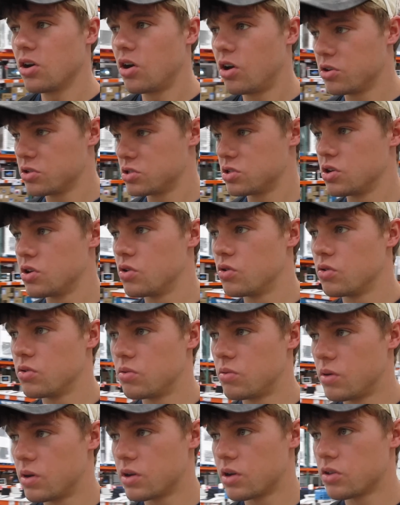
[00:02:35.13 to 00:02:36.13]
Also,
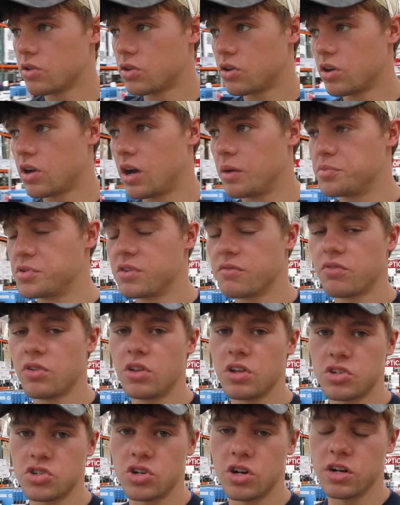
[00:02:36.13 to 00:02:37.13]
another good option for
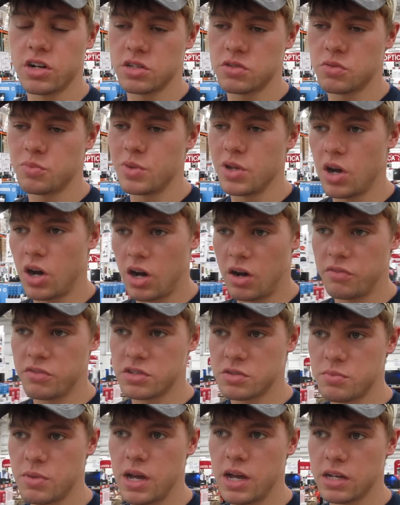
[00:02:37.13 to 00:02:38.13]
electronics would be
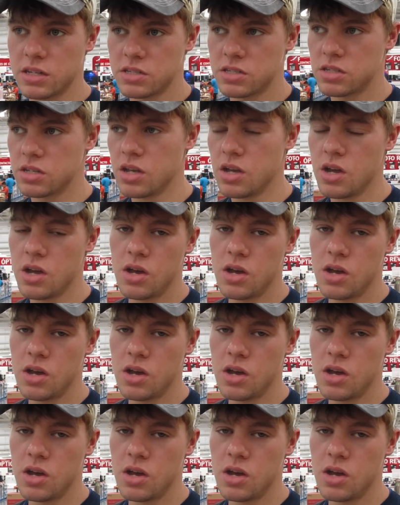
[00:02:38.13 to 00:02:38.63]
Office Max